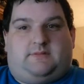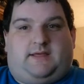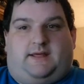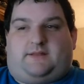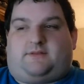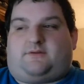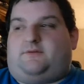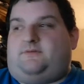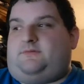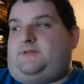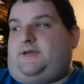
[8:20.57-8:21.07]

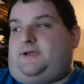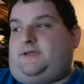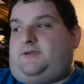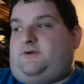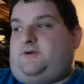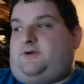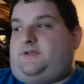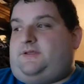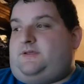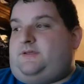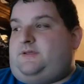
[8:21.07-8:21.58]
not good, not
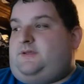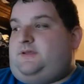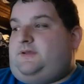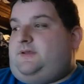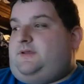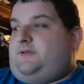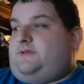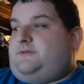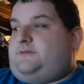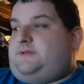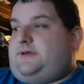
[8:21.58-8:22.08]
good.
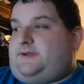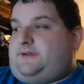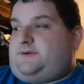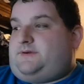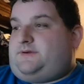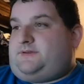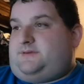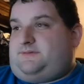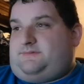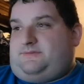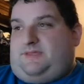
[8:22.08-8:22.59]
Not
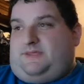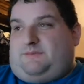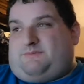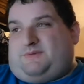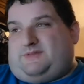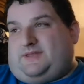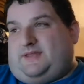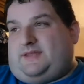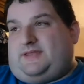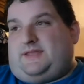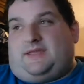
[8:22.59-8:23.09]
good indeed.
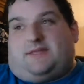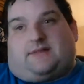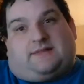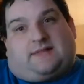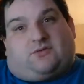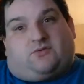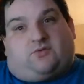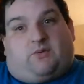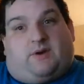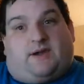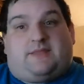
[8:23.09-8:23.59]
But then again,
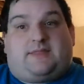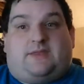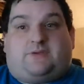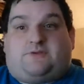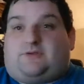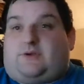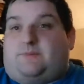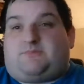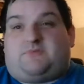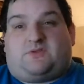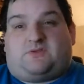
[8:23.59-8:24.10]
that's why they
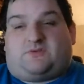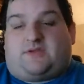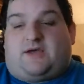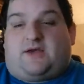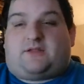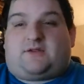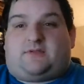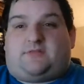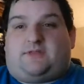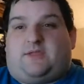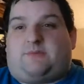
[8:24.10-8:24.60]
dumped this
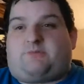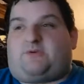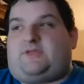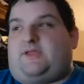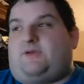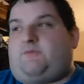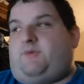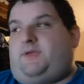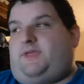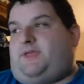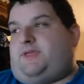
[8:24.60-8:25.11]
out on Labor
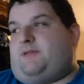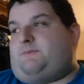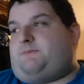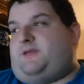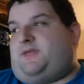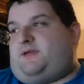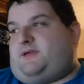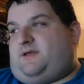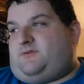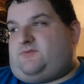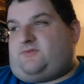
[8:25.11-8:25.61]
Day weekend,
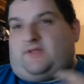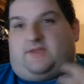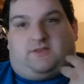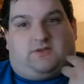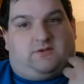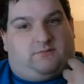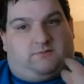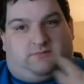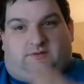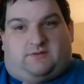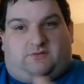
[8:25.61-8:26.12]
because the
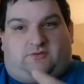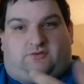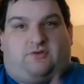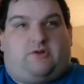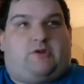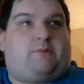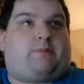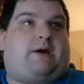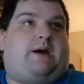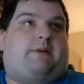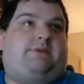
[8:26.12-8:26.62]

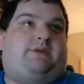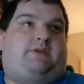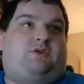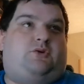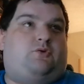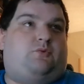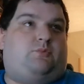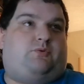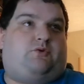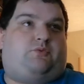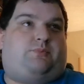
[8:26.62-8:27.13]
studio probably
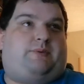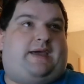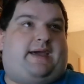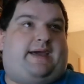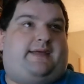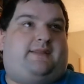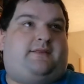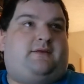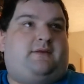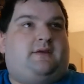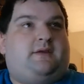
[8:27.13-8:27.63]
knew it was
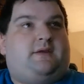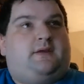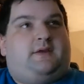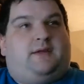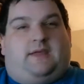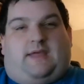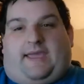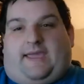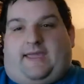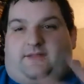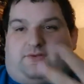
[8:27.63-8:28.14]
bad,
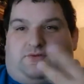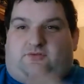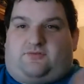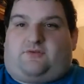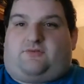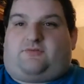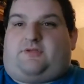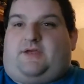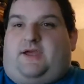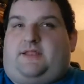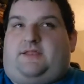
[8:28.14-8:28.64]
and
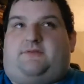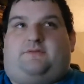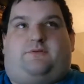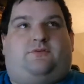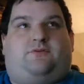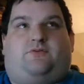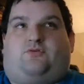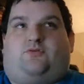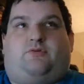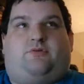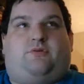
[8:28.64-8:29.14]
just decided,
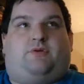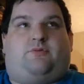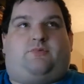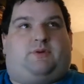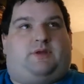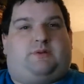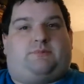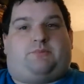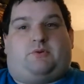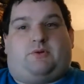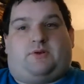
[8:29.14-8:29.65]
screw it,
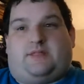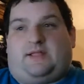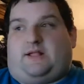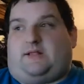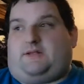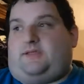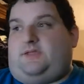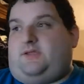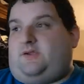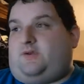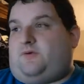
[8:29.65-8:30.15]
we're going to put it
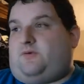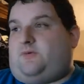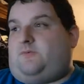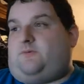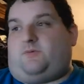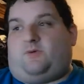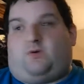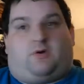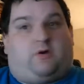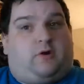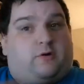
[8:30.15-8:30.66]
out here,
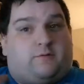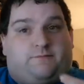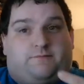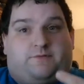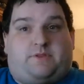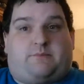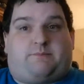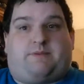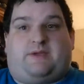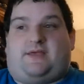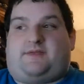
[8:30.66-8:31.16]
hope
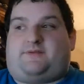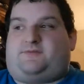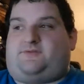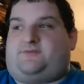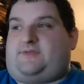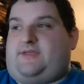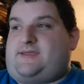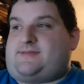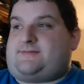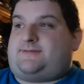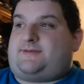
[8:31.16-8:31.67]
for the
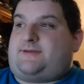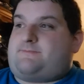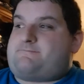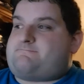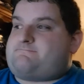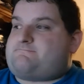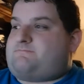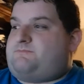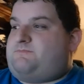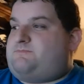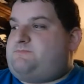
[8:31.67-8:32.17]
best, and
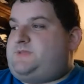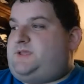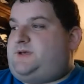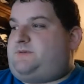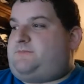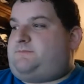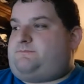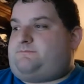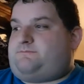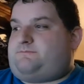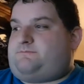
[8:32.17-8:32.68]
no,
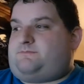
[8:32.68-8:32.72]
